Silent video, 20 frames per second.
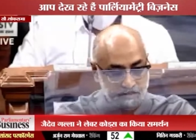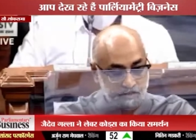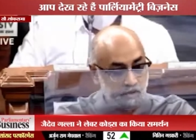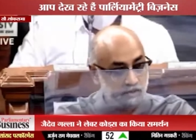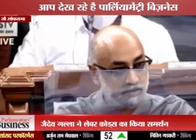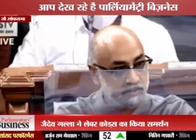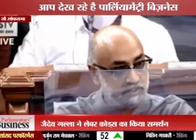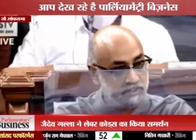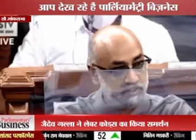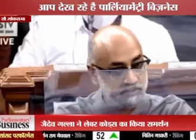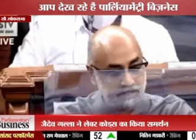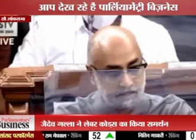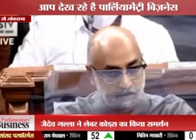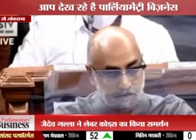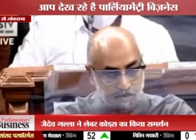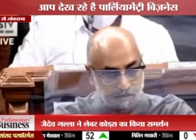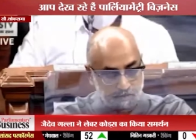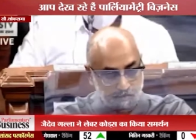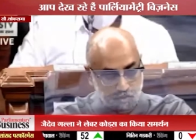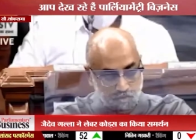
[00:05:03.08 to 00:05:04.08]
Though this is a
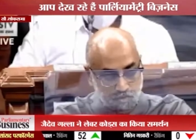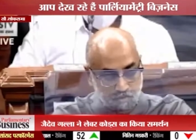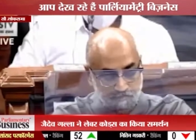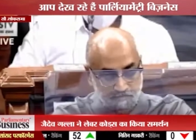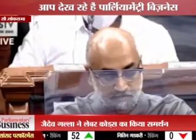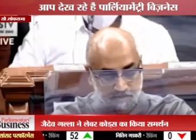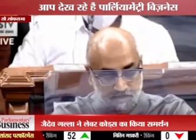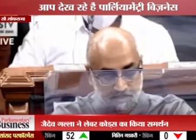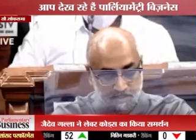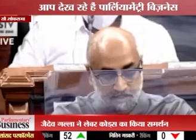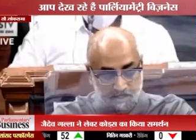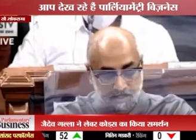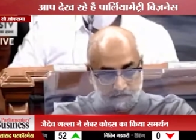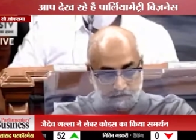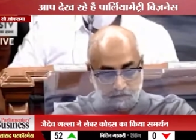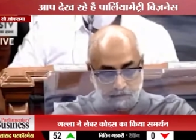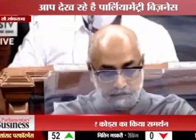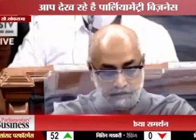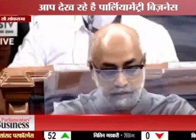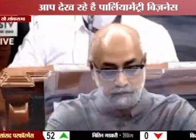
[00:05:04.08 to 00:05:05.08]
good move,
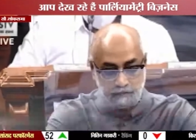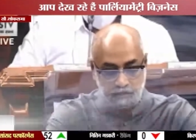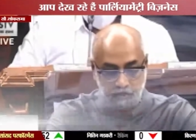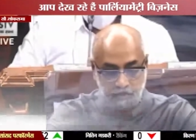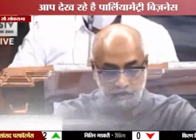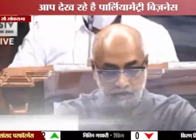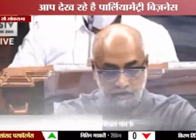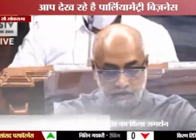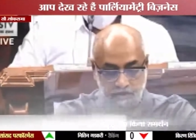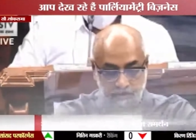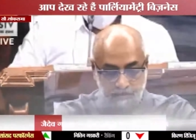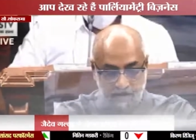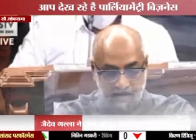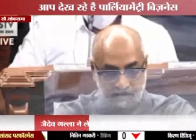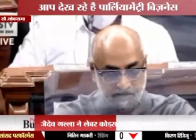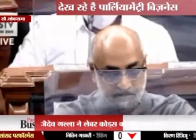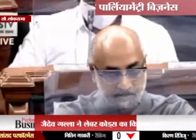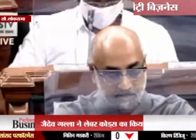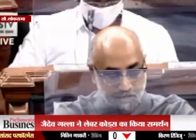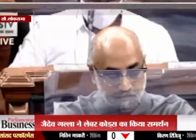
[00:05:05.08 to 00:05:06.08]
it would be prudent to
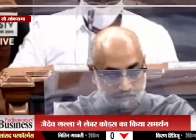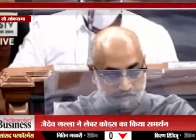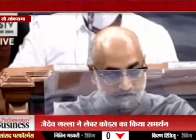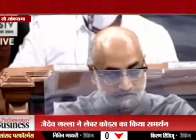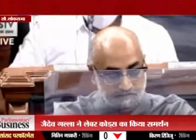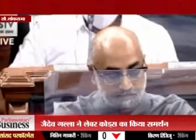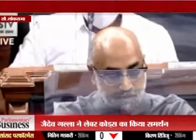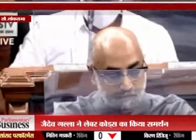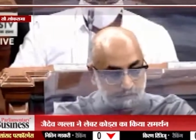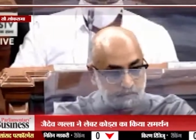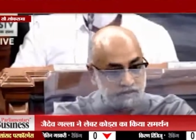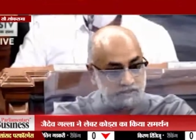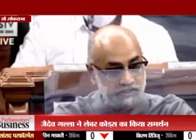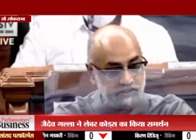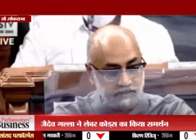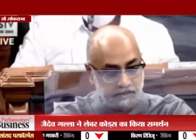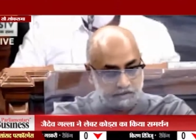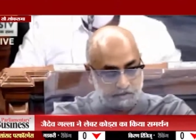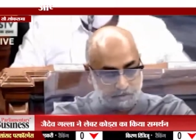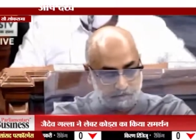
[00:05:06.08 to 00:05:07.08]
make the number of members
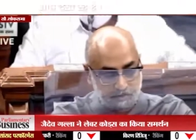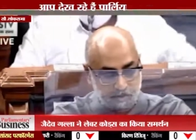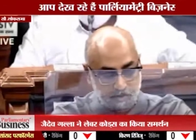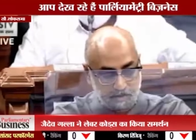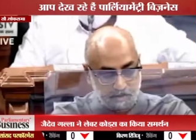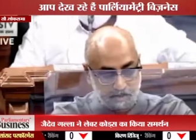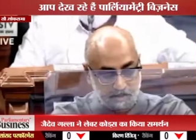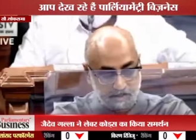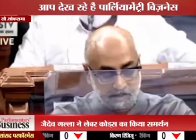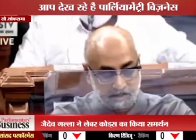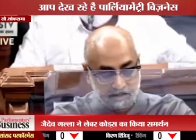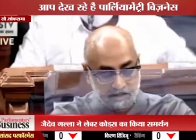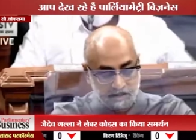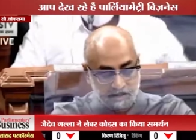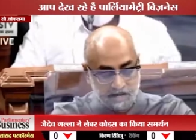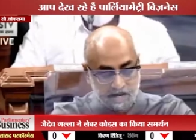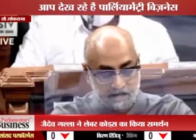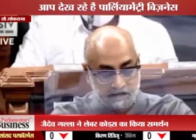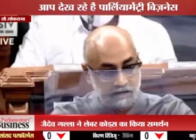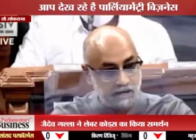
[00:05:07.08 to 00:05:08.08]
in the tribunal
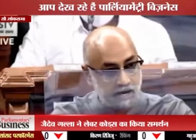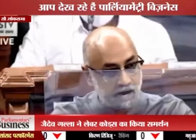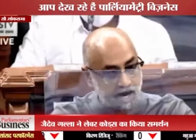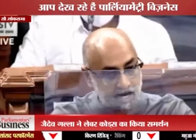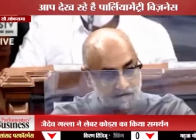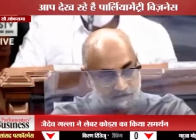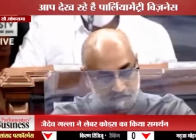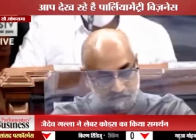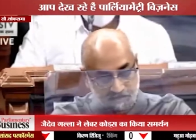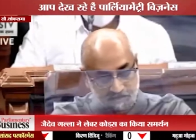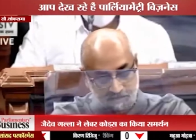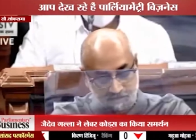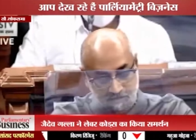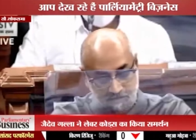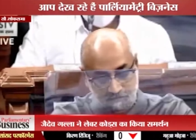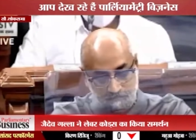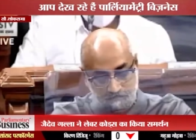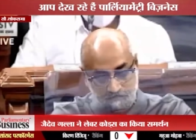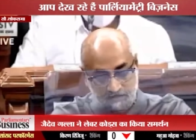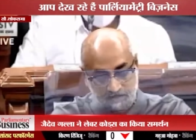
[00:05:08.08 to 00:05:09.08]
at an odd
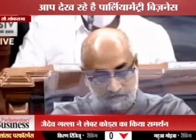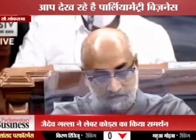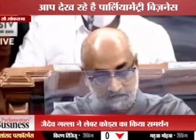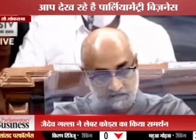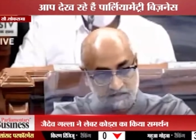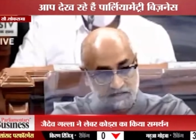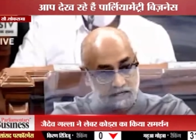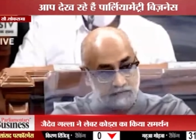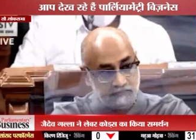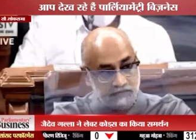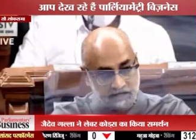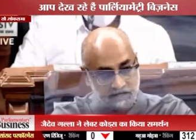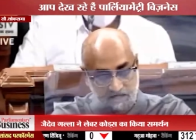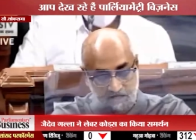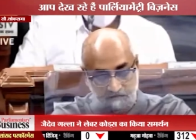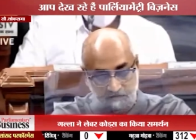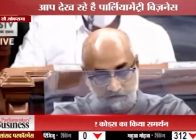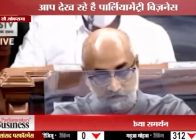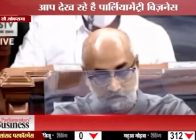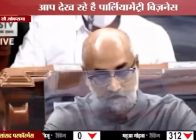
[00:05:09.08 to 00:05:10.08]
figure instead of an
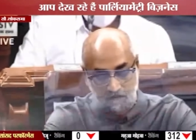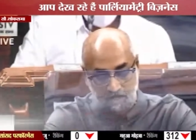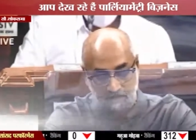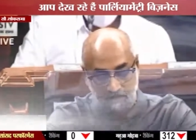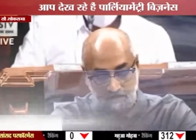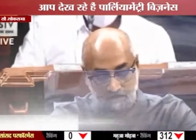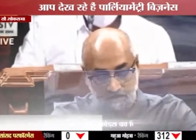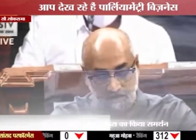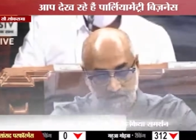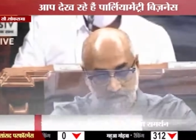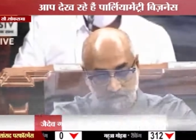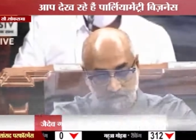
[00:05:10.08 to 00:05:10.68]
even one,